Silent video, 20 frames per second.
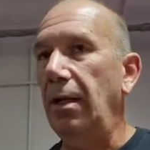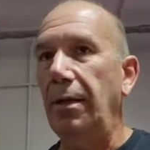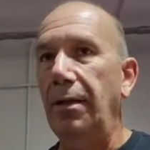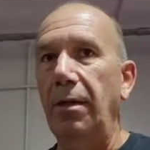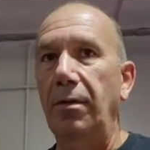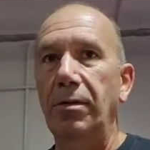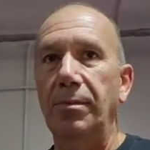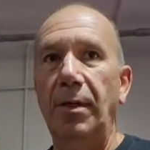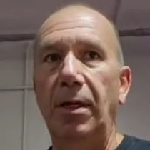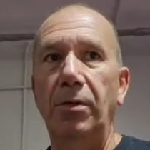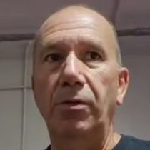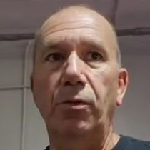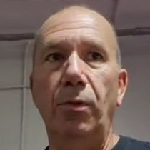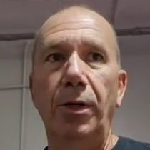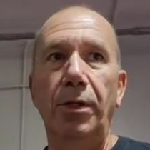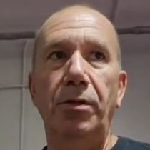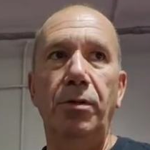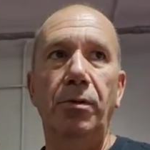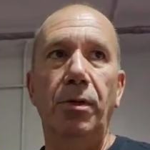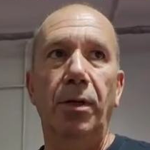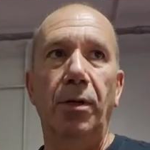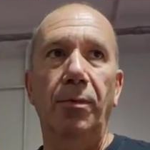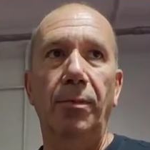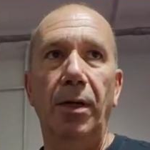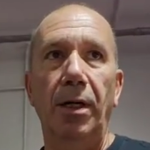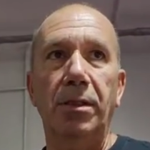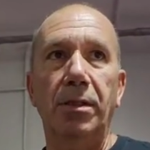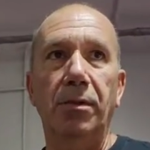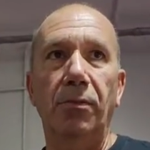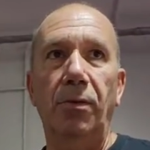I think it was about
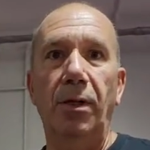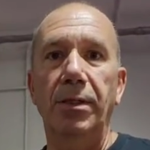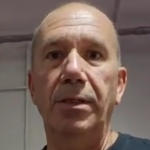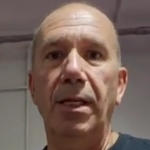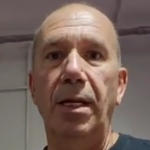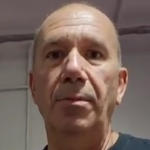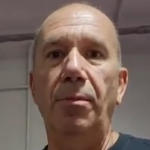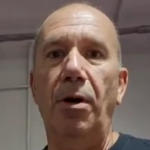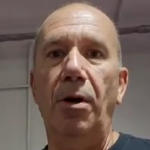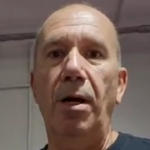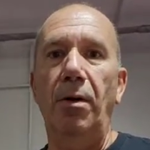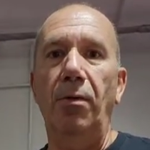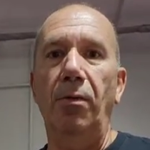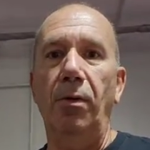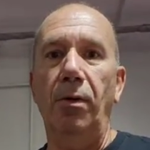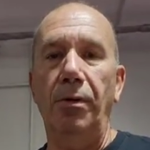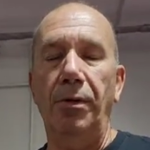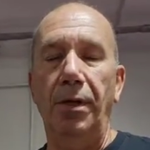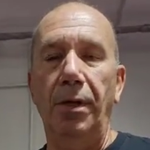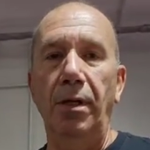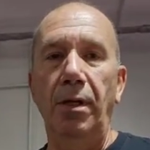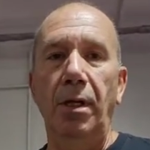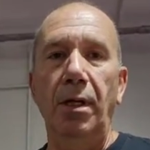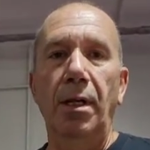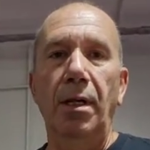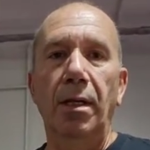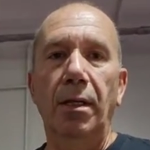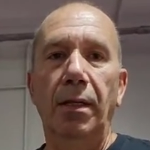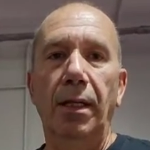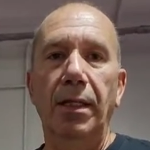$2,200. The ones I bought were the
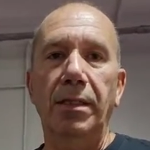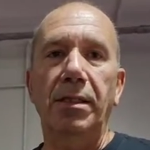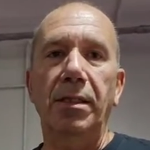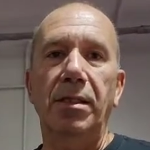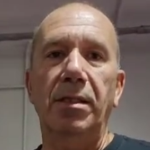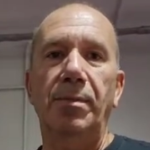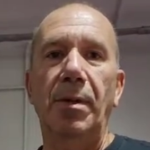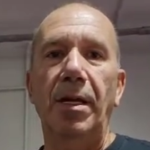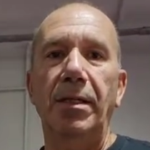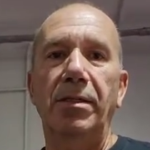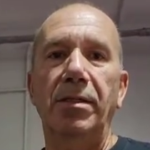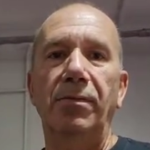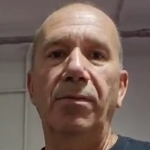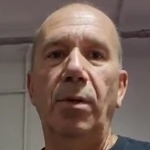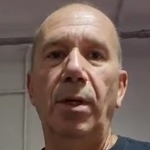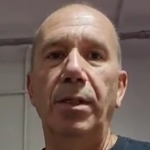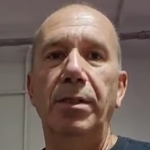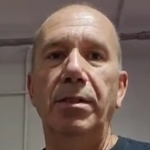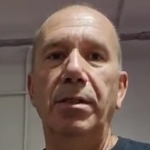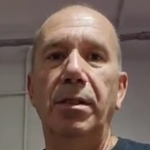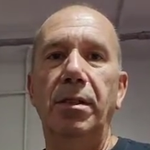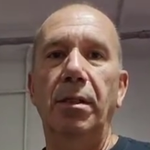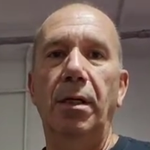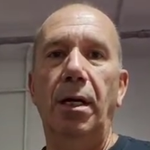less expensive ones,